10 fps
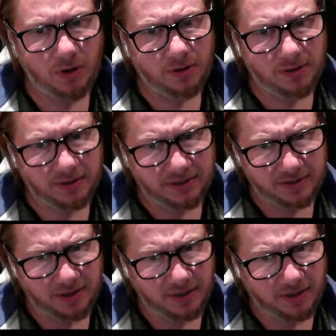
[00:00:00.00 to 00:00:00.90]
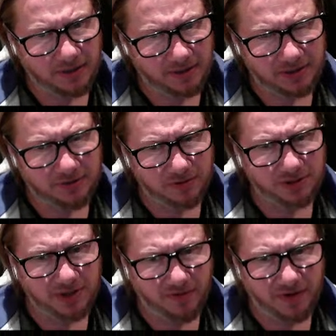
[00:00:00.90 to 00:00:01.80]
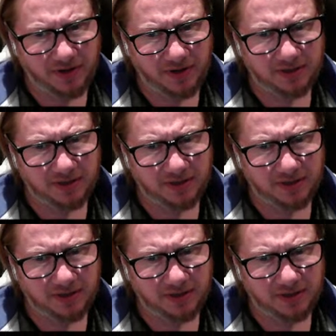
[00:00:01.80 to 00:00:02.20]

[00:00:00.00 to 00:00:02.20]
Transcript: It's uh, it's a good stuff, I guess.